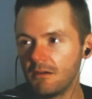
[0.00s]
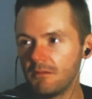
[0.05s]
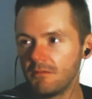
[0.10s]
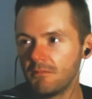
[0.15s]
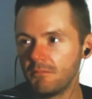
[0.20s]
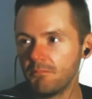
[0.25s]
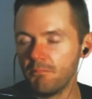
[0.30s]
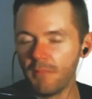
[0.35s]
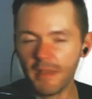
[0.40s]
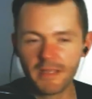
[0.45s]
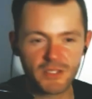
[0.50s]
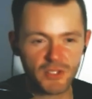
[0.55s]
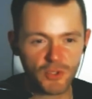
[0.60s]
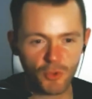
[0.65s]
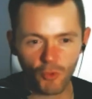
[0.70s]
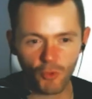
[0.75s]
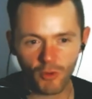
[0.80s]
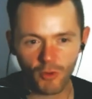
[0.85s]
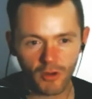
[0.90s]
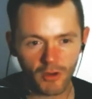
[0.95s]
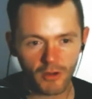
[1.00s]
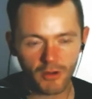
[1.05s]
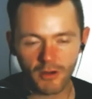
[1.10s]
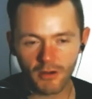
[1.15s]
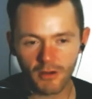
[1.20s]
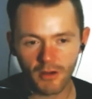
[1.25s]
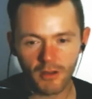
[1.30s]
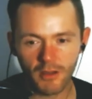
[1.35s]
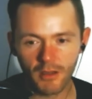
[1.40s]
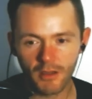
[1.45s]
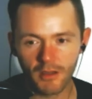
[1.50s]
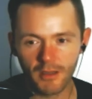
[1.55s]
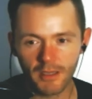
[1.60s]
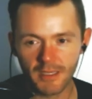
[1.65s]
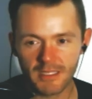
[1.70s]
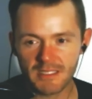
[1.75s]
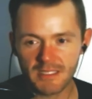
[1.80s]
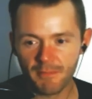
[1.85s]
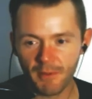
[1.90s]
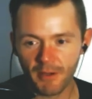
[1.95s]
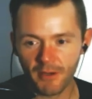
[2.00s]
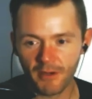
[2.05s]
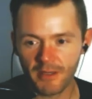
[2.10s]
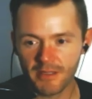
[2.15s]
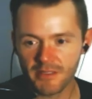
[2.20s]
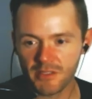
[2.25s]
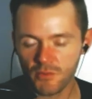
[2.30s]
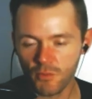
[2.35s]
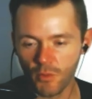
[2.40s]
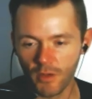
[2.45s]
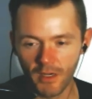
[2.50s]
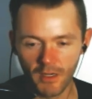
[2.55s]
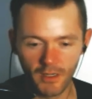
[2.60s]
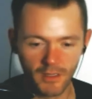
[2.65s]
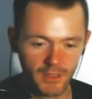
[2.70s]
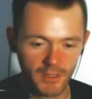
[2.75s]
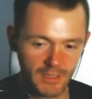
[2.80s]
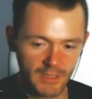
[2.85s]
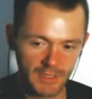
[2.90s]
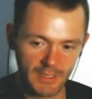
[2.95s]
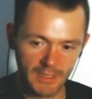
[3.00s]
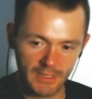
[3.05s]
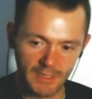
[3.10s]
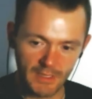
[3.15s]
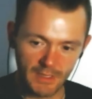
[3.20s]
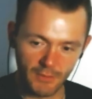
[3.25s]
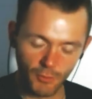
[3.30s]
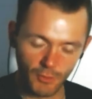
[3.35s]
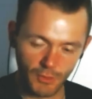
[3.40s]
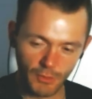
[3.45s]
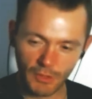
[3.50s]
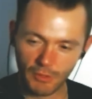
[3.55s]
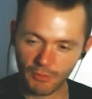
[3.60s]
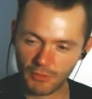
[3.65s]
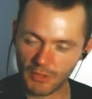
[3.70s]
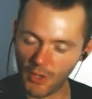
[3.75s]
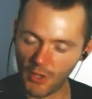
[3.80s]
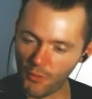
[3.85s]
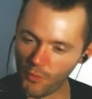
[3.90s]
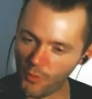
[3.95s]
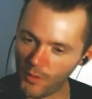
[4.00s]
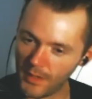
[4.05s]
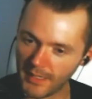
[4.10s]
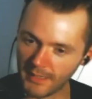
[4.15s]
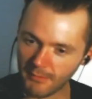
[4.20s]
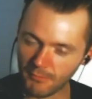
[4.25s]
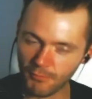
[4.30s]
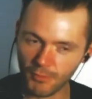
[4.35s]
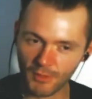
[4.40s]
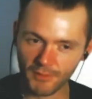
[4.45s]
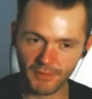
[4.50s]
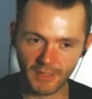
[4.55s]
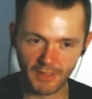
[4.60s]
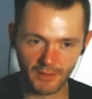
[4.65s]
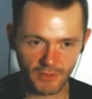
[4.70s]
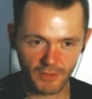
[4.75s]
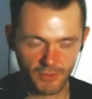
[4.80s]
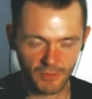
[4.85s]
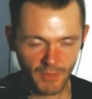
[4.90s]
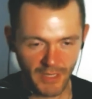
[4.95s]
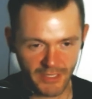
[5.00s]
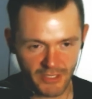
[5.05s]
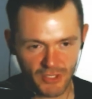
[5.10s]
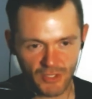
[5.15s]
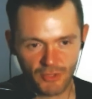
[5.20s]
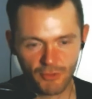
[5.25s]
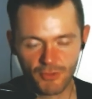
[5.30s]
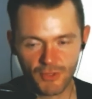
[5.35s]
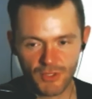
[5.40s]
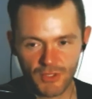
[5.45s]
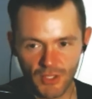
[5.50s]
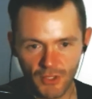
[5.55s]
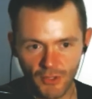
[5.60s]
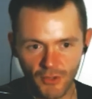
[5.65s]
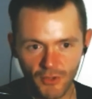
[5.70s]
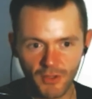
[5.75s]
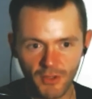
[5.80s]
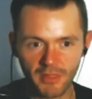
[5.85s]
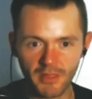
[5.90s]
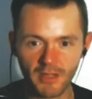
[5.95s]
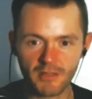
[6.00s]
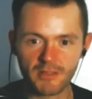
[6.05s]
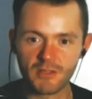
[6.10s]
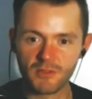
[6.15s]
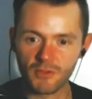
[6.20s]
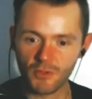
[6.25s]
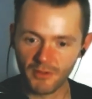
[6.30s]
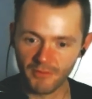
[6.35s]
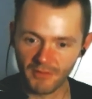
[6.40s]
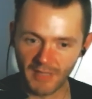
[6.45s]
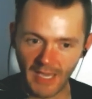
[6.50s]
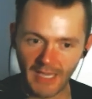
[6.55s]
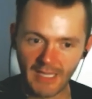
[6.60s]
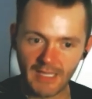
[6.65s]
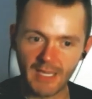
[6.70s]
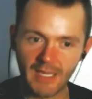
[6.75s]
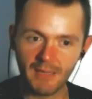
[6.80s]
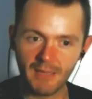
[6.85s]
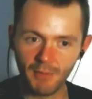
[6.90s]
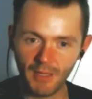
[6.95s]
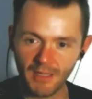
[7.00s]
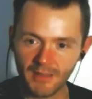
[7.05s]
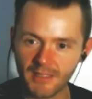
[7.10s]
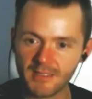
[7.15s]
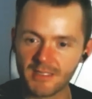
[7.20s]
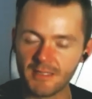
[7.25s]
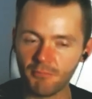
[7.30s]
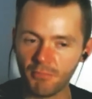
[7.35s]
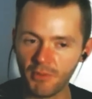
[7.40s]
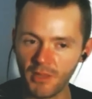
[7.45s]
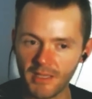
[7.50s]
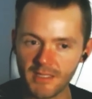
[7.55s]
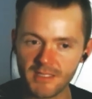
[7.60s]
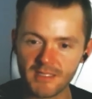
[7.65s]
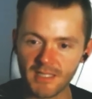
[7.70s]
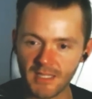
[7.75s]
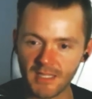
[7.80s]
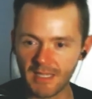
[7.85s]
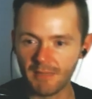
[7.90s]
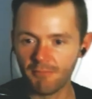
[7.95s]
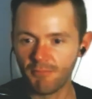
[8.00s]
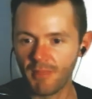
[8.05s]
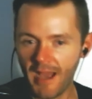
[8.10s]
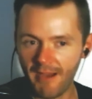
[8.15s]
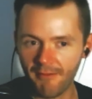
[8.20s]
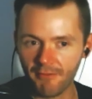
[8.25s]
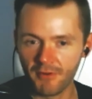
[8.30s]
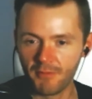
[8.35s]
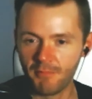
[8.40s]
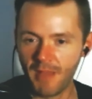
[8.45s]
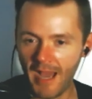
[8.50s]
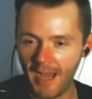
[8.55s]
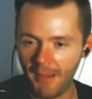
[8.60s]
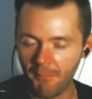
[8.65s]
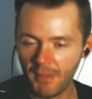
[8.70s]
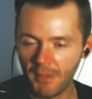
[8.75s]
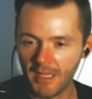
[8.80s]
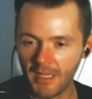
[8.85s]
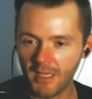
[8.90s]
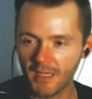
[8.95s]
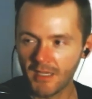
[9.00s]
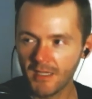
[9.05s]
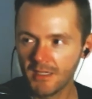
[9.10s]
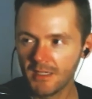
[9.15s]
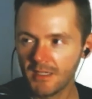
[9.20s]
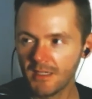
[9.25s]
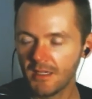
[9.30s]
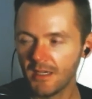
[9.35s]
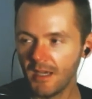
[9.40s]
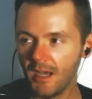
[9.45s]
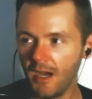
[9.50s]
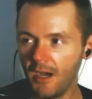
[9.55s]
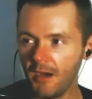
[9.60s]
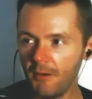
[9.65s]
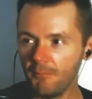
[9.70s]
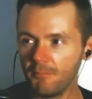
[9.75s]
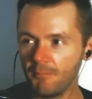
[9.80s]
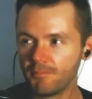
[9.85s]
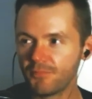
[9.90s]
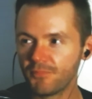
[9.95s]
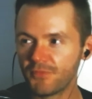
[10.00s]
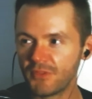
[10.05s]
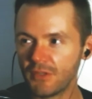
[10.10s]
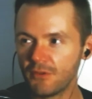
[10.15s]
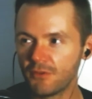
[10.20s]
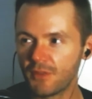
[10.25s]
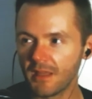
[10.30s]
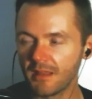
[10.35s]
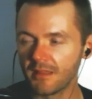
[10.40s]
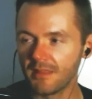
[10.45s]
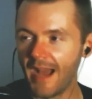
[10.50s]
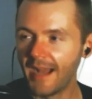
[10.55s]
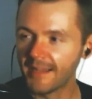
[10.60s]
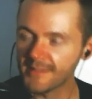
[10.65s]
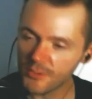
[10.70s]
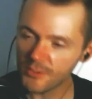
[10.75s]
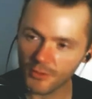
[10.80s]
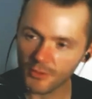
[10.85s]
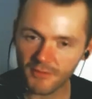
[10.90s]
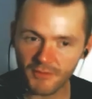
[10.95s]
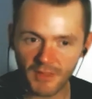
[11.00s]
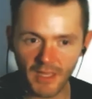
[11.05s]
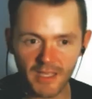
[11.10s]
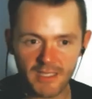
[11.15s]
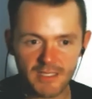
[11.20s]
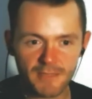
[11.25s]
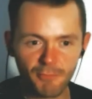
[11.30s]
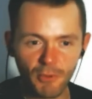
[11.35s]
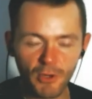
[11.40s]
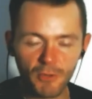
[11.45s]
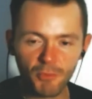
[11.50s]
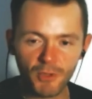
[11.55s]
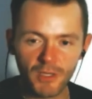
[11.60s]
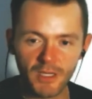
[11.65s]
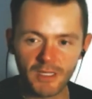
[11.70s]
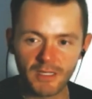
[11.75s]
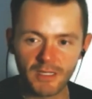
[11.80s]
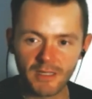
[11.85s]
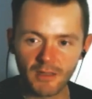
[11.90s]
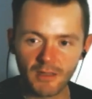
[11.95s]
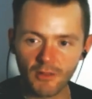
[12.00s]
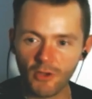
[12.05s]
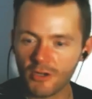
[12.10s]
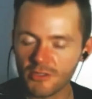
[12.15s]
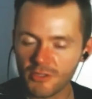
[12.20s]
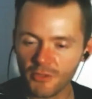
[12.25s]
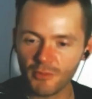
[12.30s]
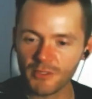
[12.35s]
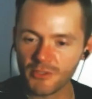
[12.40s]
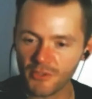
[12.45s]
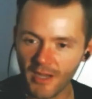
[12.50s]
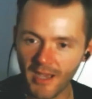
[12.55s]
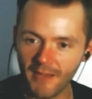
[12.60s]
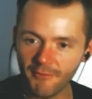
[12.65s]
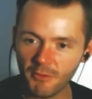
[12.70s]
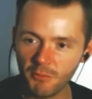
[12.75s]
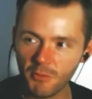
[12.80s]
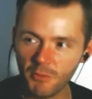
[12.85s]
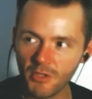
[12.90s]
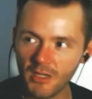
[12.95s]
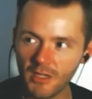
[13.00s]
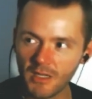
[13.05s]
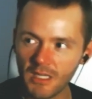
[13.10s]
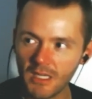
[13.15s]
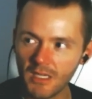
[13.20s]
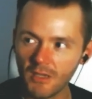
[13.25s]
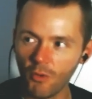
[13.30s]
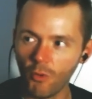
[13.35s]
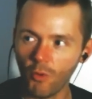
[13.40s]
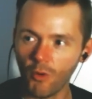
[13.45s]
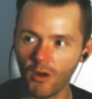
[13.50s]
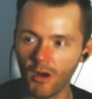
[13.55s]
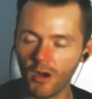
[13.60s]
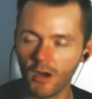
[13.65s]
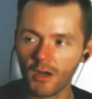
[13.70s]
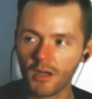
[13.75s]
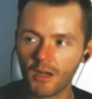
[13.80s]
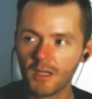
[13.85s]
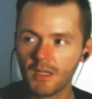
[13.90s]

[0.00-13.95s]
mentor experience where you don't want to reveal too much too soon, and there's a sort of gatekeeping that's in place to keep that from happening. Do you think that sort of thing is appropriate in the larger witchcraft community, or